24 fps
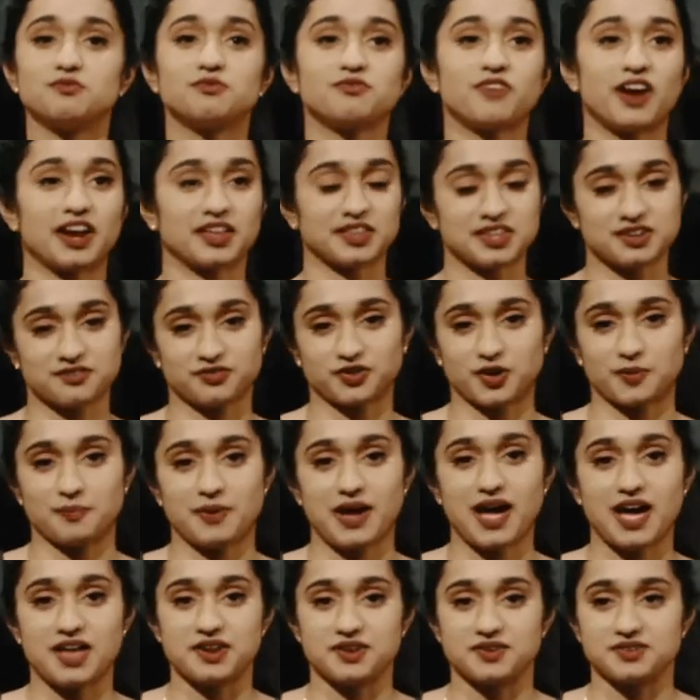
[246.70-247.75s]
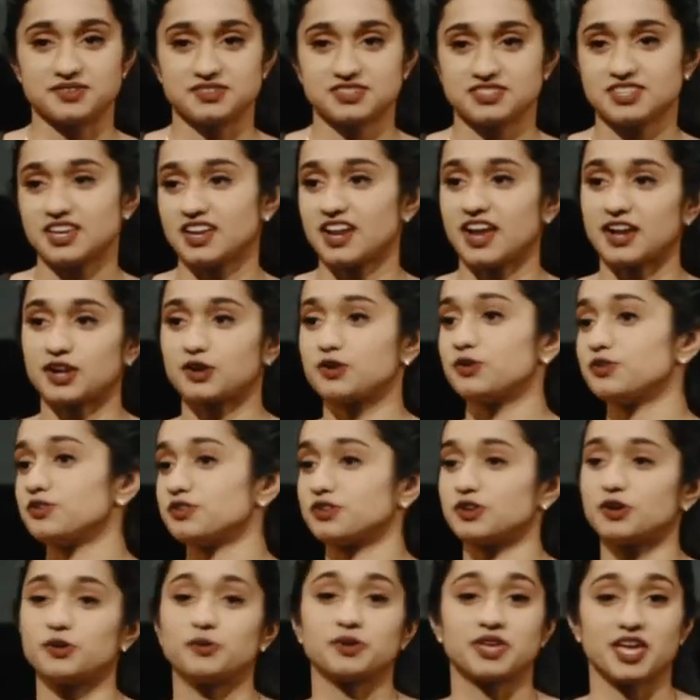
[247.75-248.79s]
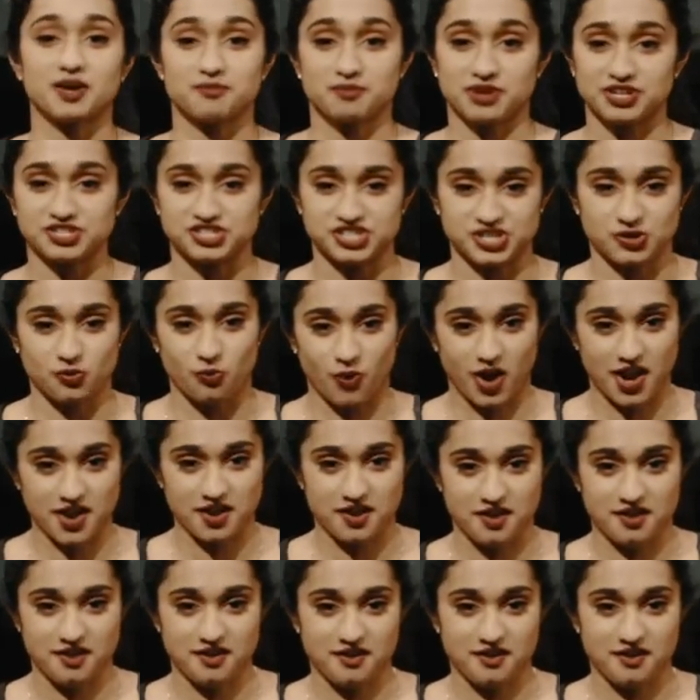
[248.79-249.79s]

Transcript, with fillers: filing for a patent, yet I couldn't go get my G one.